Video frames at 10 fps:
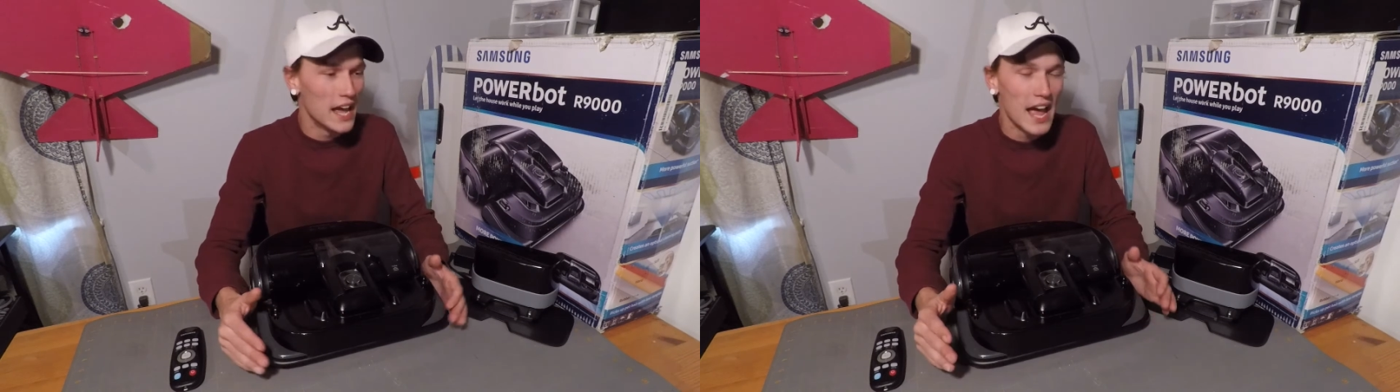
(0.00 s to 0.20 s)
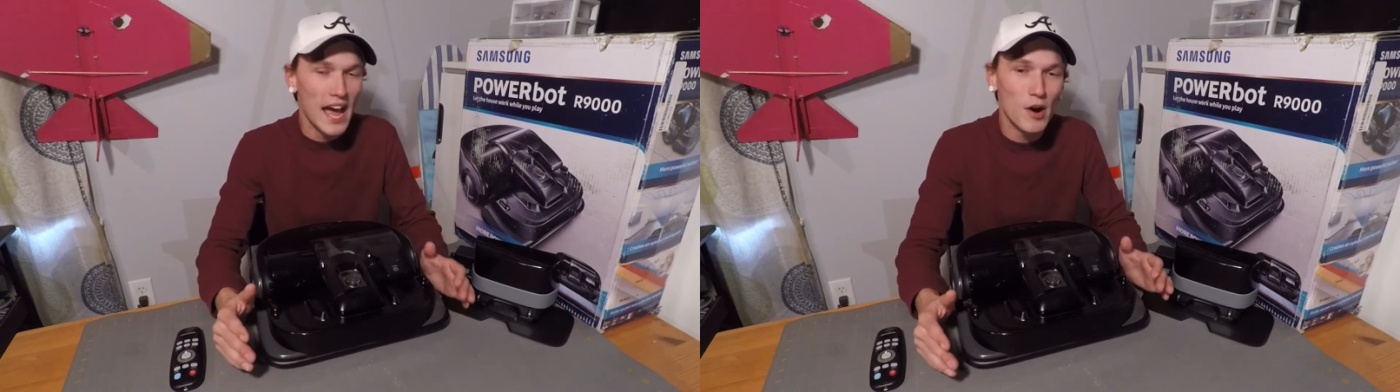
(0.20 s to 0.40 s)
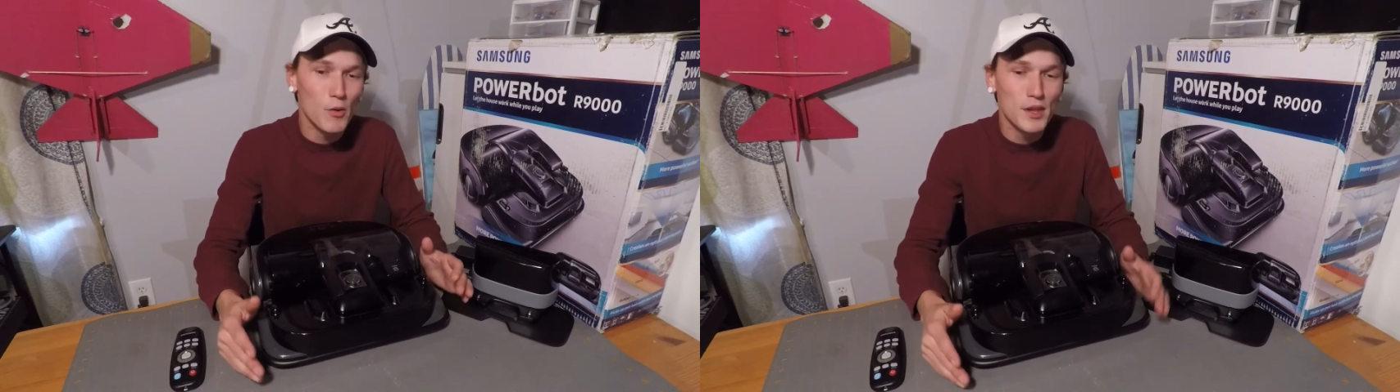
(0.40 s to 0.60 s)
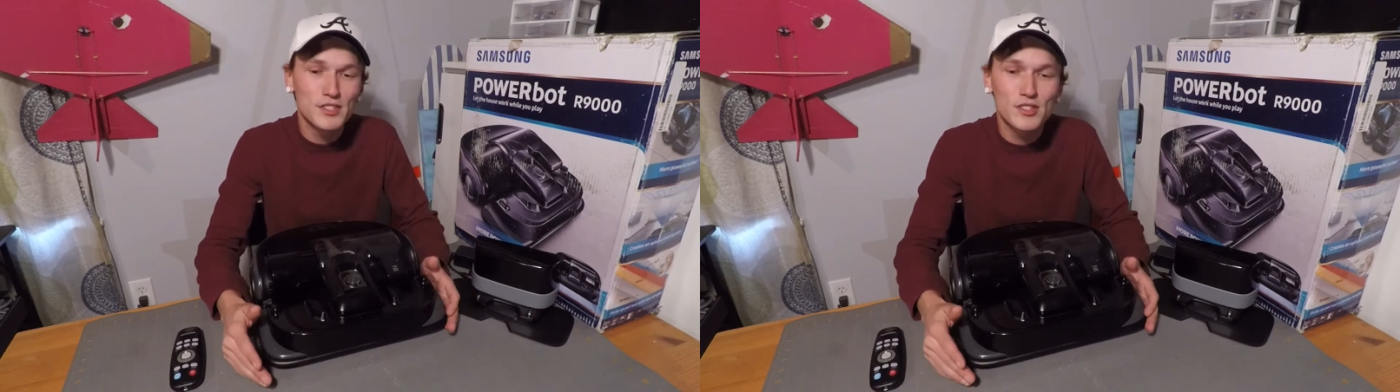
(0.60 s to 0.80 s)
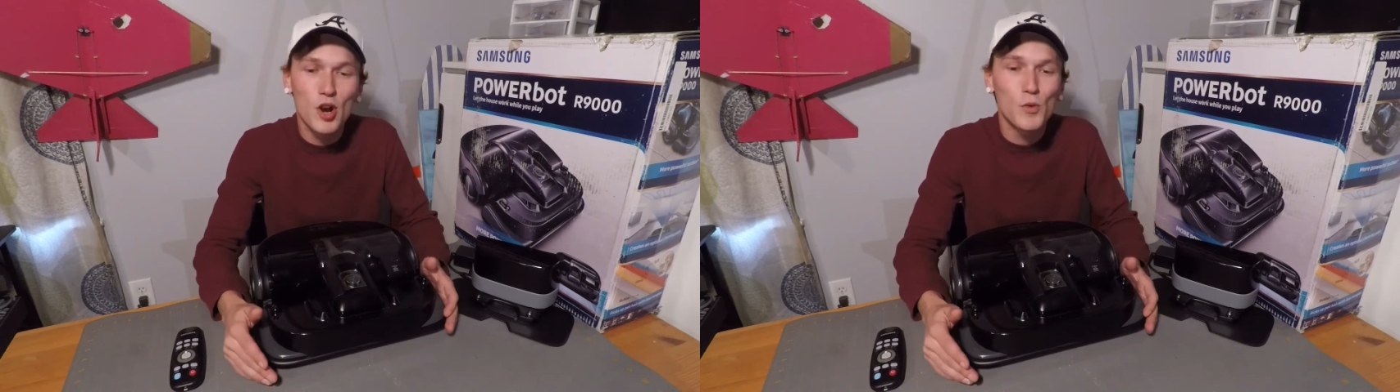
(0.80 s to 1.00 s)
Now, let's
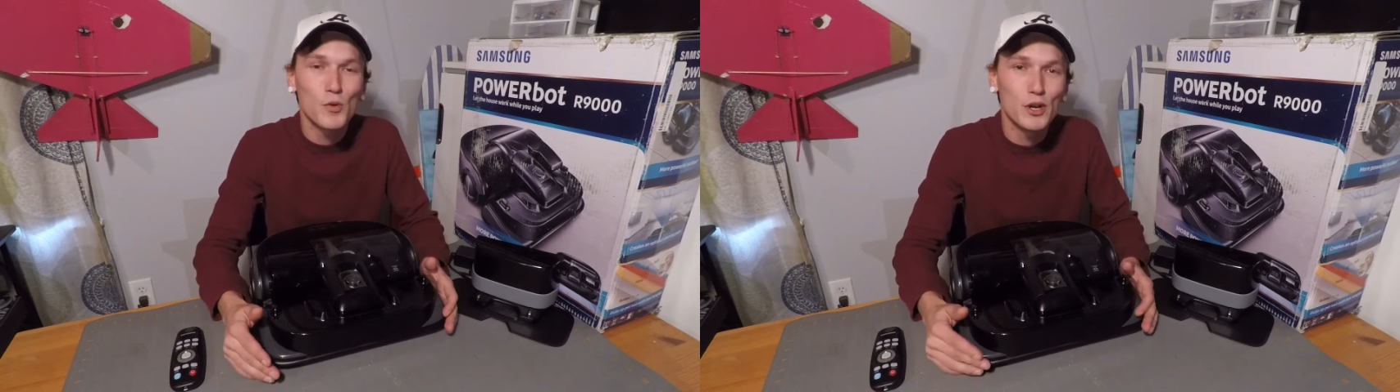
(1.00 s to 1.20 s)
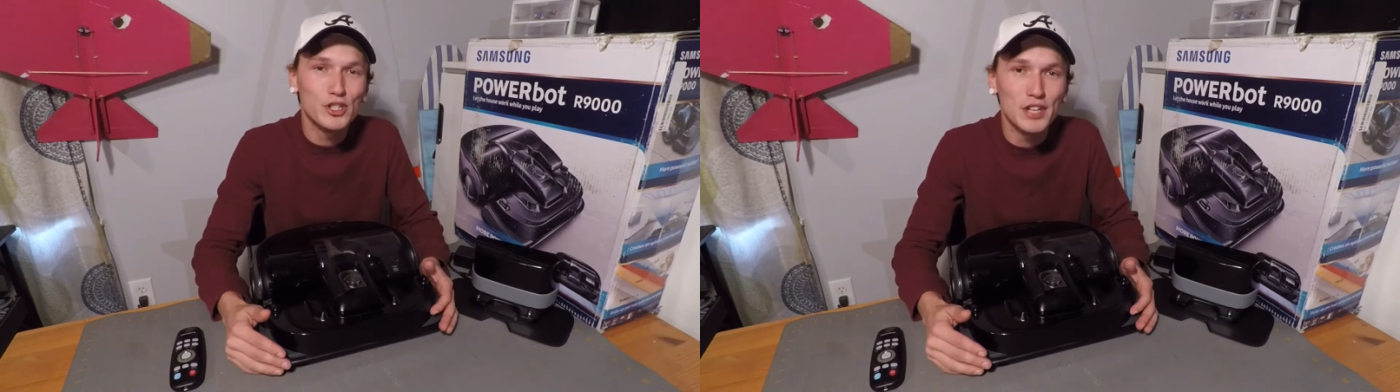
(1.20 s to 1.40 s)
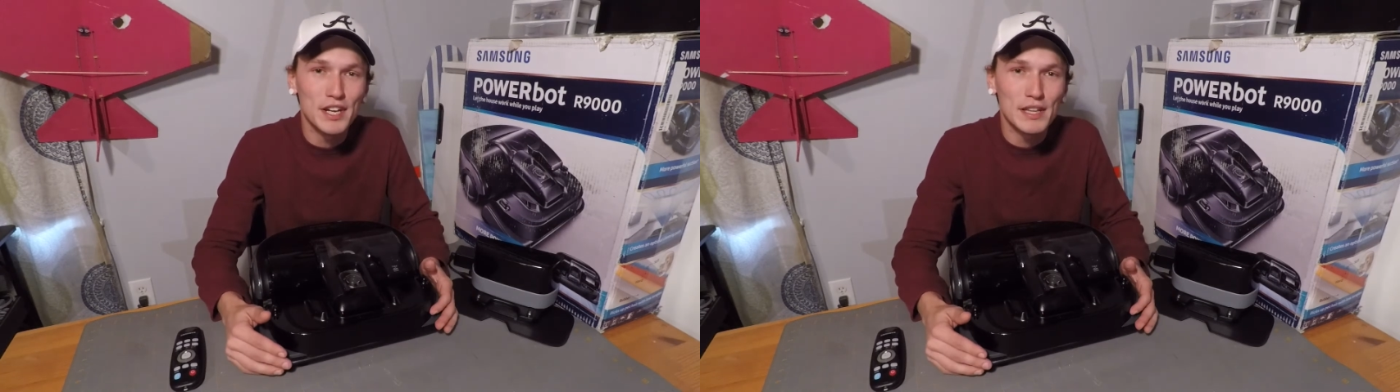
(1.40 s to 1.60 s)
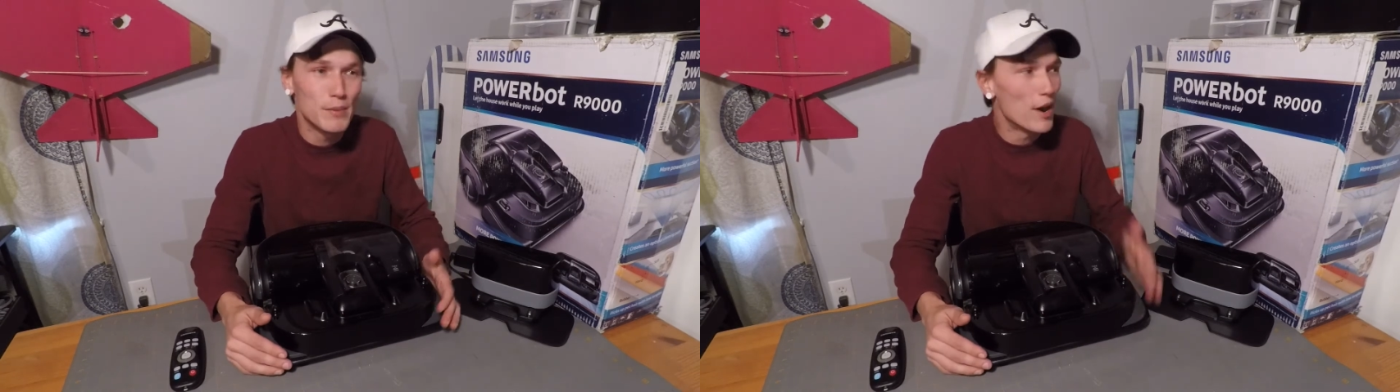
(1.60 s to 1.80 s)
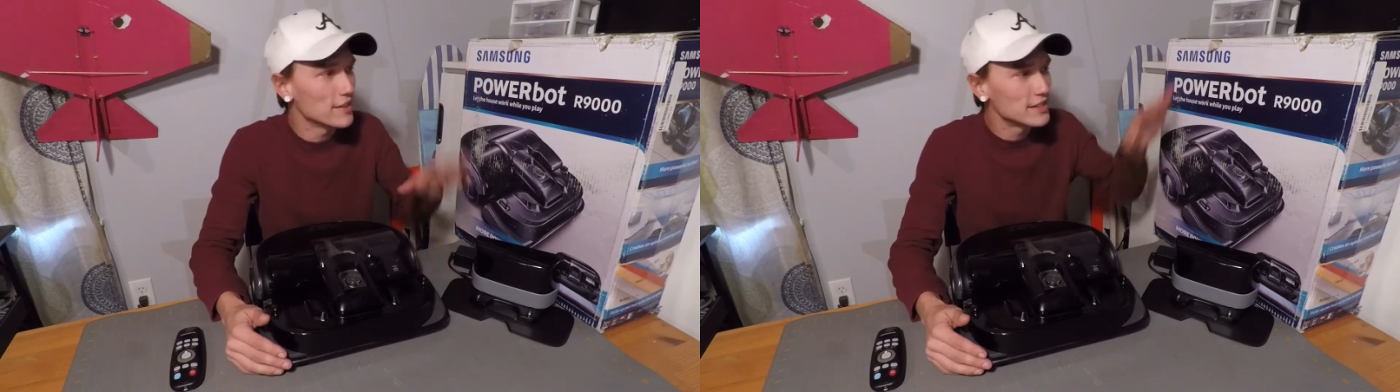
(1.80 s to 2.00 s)
start with what you get in the
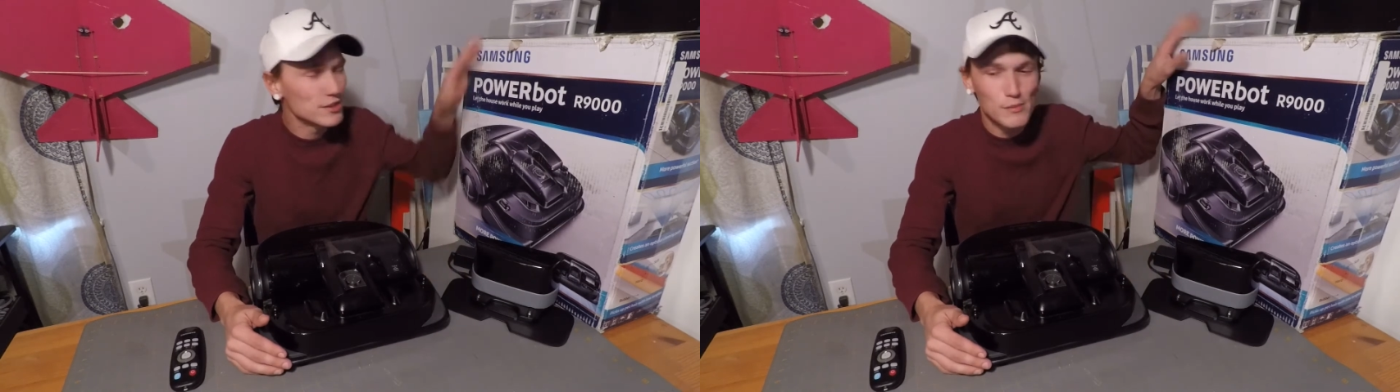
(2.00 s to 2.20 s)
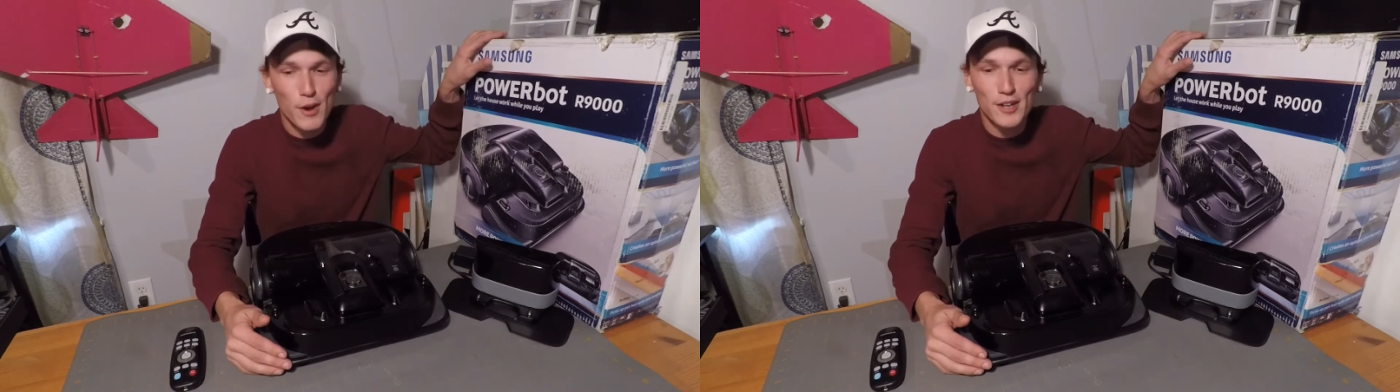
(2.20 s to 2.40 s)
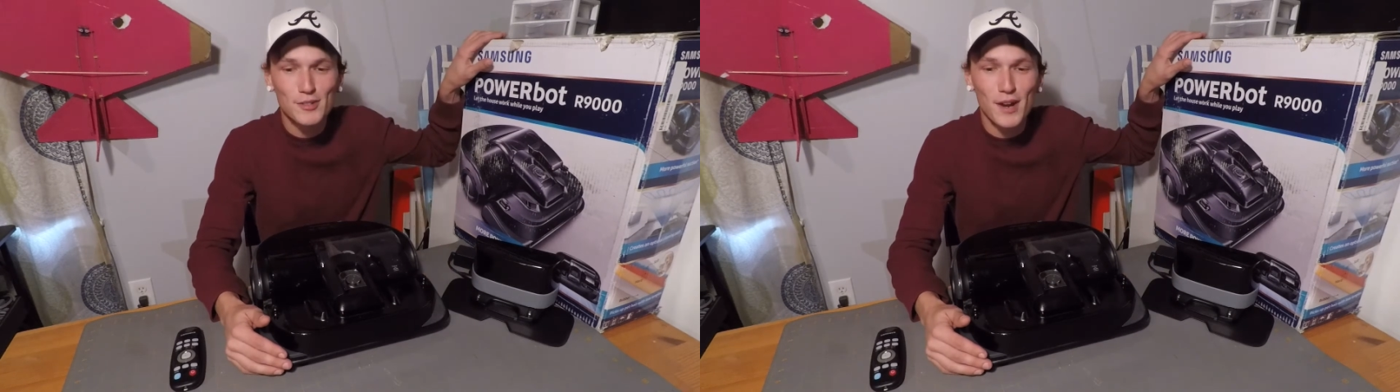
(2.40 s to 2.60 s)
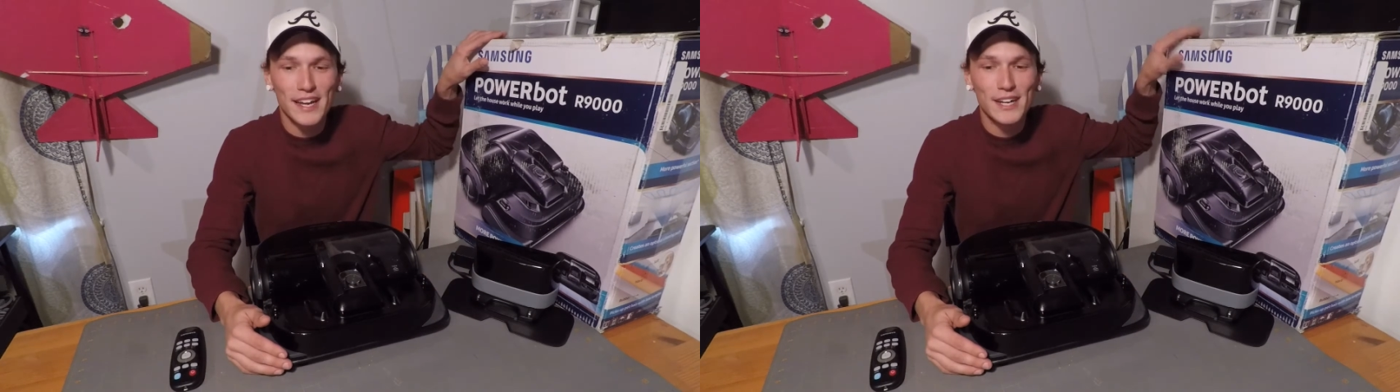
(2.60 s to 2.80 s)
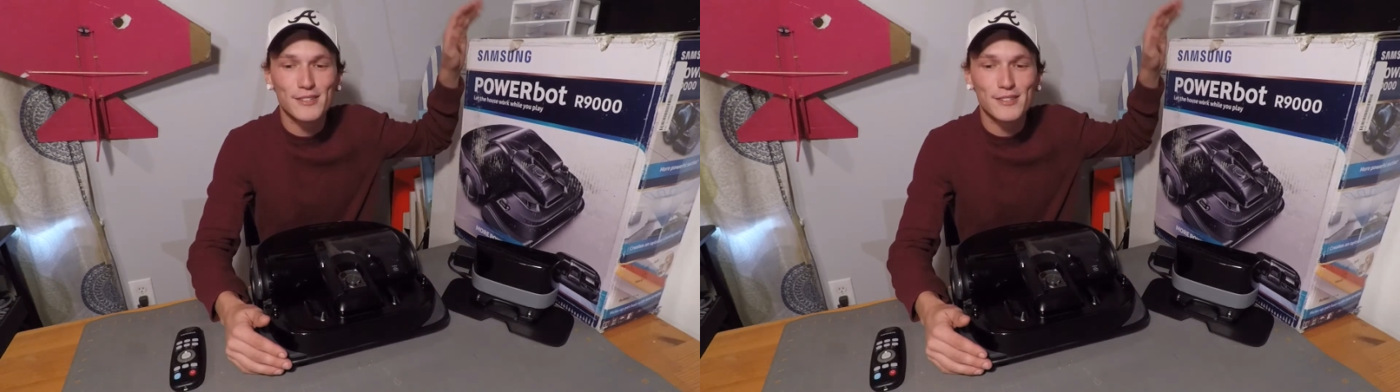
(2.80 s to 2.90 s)
box. Here's the box right here.